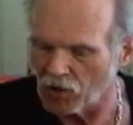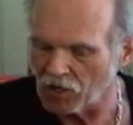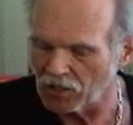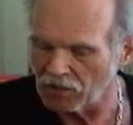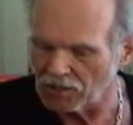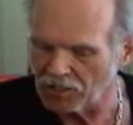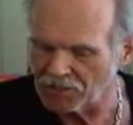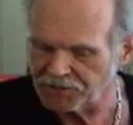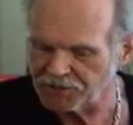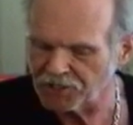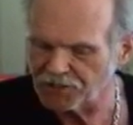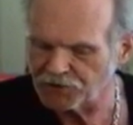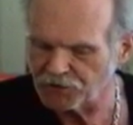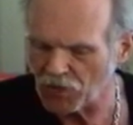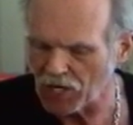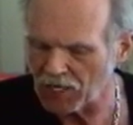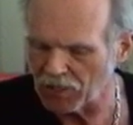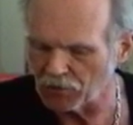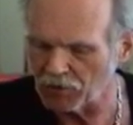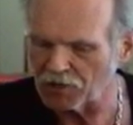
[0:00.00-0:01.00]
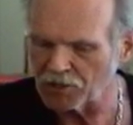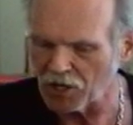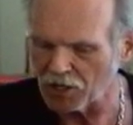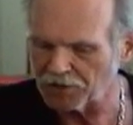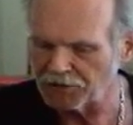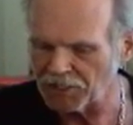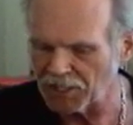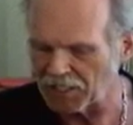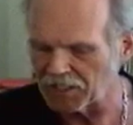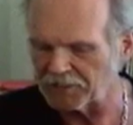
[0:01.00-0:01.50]
well, let's just try it with
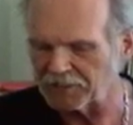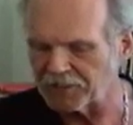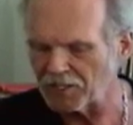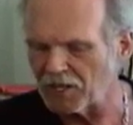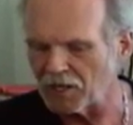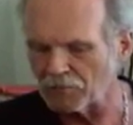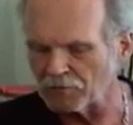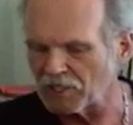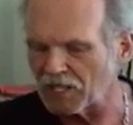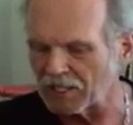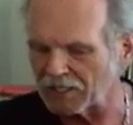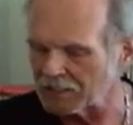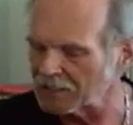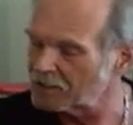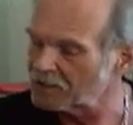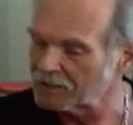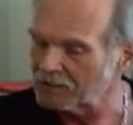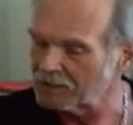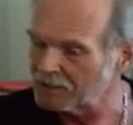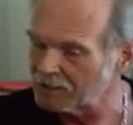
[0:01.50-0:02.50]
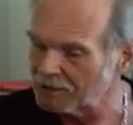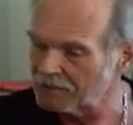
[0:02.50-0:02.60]
alternating thumb, like.